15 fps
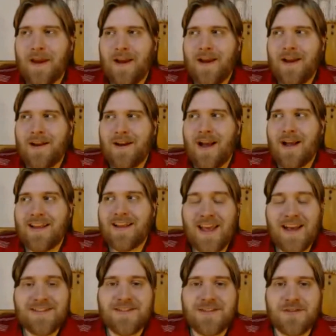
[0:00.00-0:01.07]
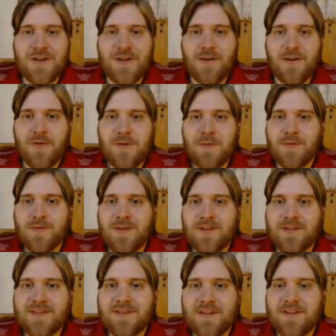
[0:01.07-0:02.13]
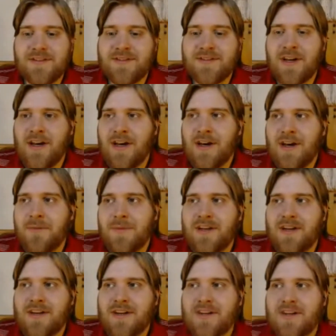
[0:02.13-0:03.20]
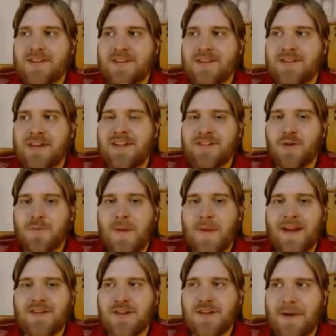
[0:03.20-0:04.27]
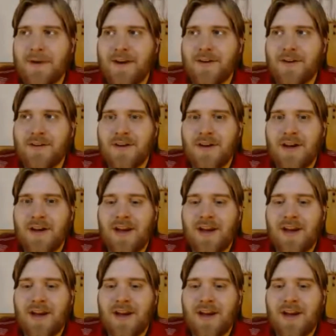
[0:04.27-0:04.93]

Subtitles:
And I guess they're trying to reboot this series because he's an old man Terminator.